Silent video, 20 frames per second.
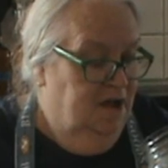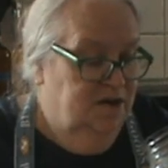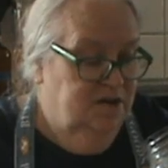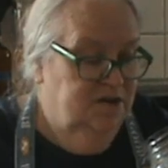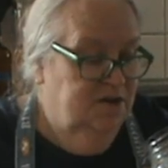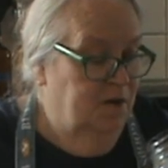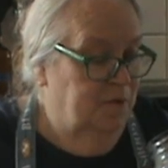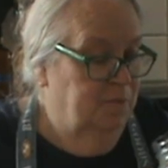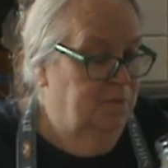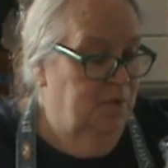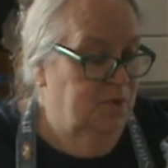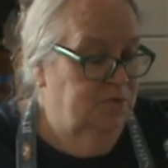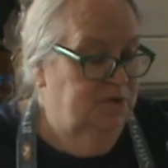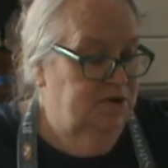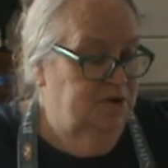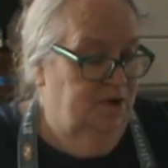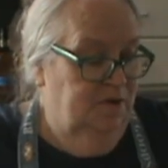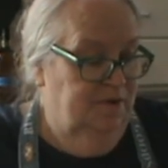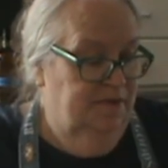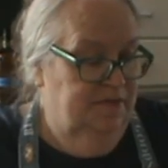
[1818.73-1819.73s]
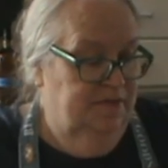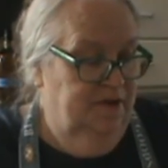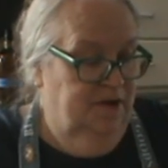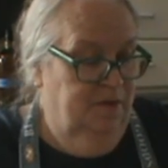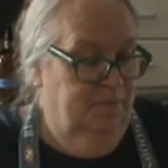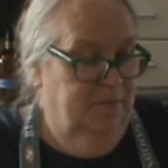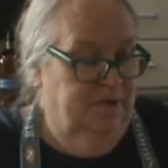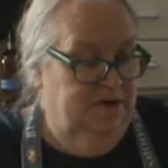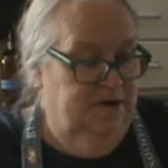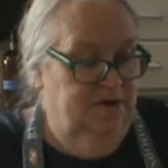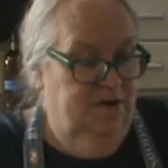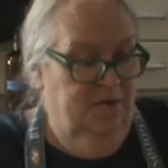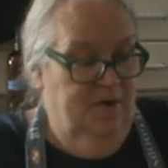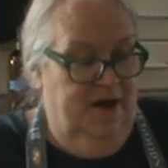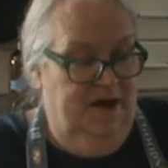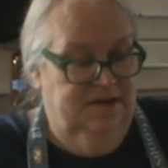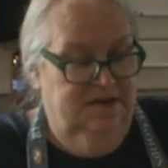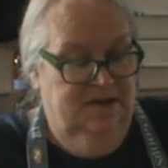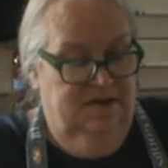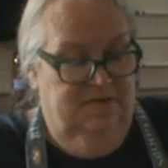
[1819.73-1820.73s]
No mold at all in there, but no
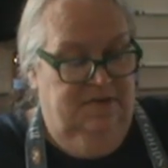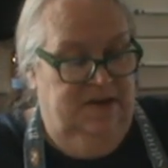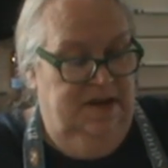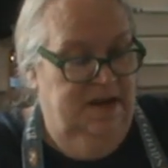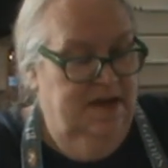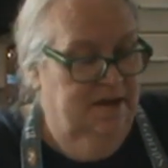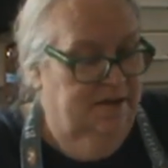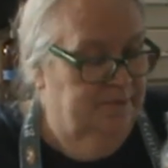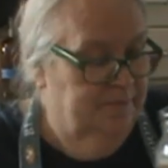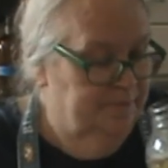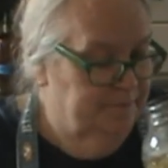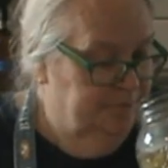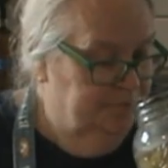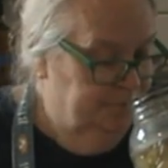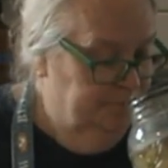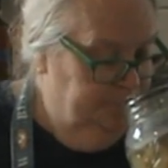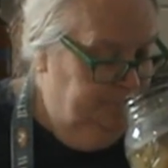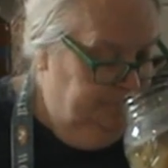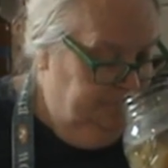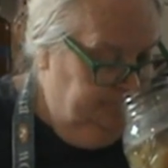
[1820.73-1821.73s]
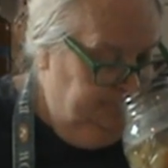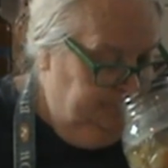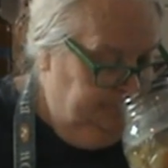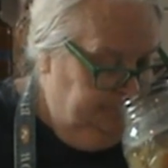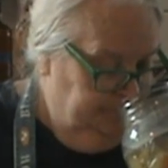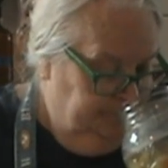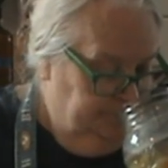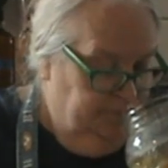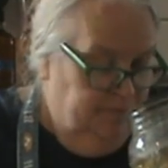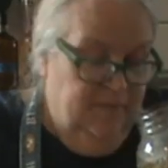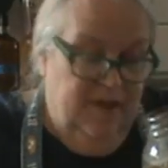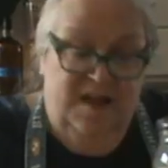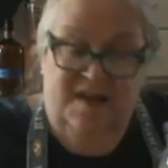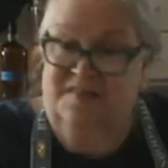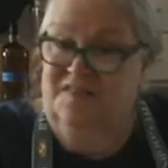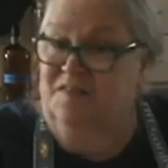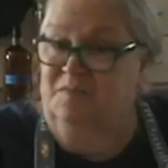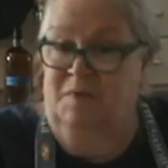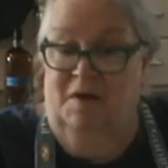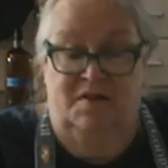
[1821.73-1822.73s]
activity.
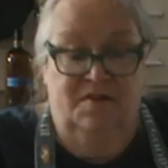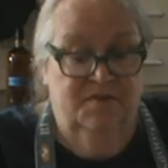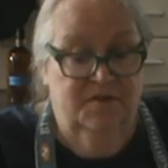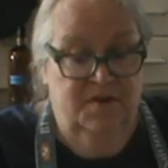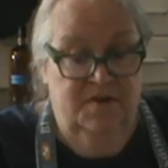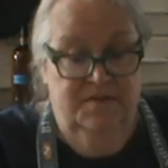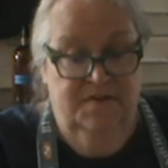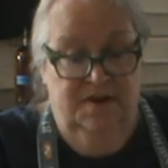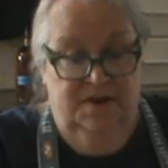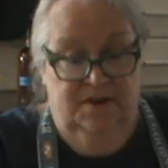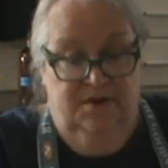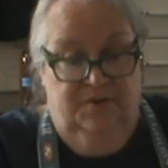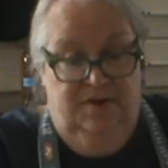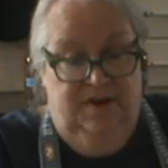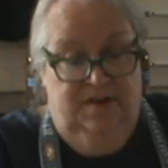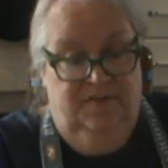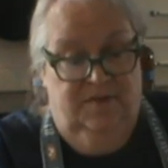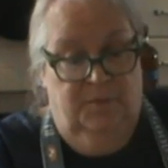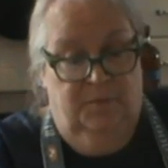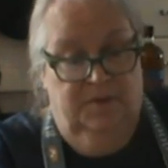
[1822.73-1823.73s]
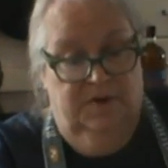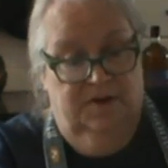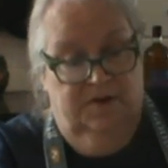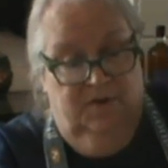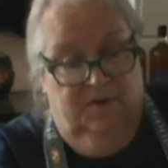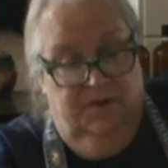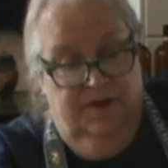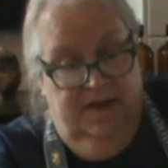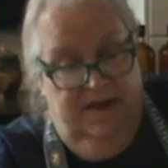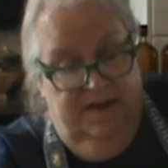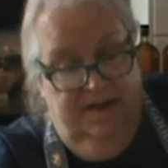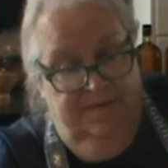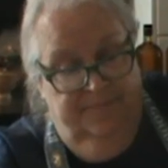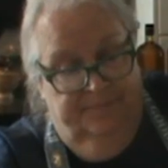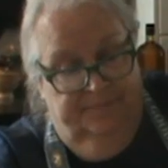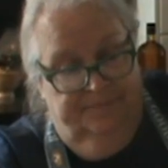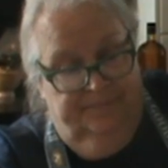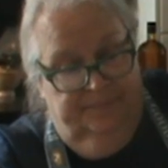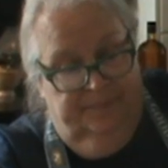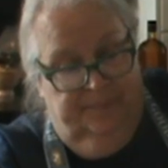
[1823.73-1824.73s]
It smells very vinegary, so we're gonna go ahead
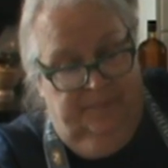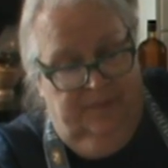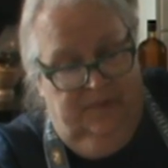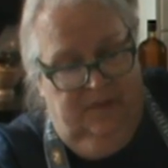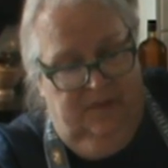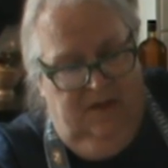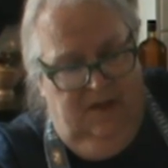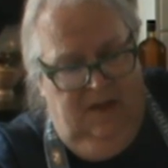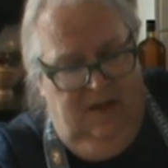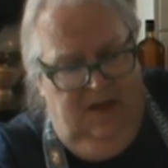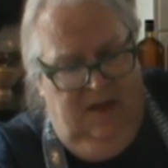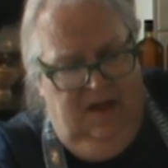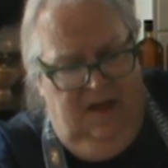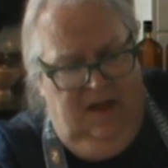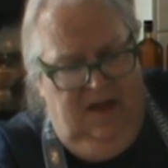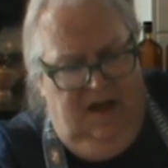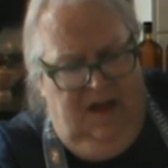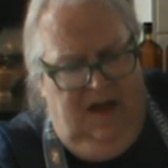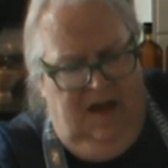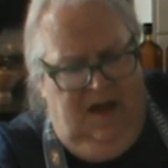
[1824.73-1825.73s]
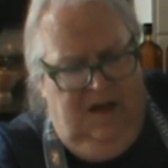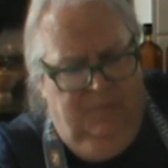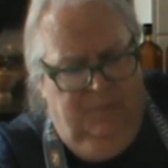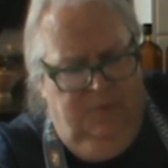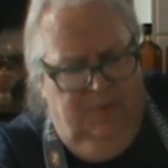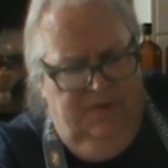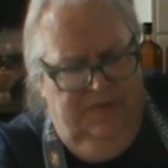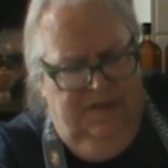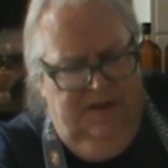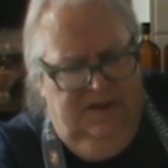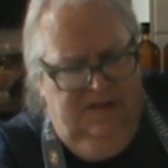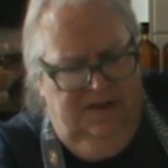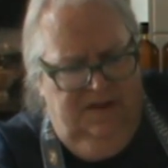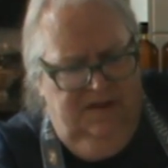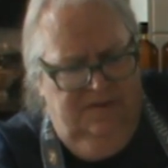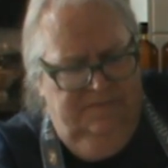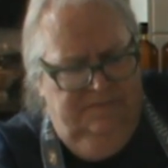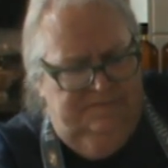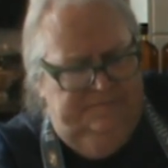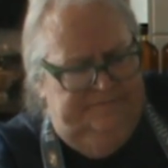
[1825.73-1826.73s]
and pour that
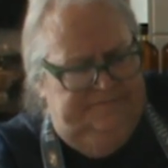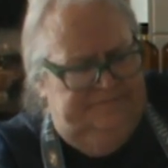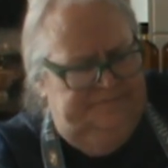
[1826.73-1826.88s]
in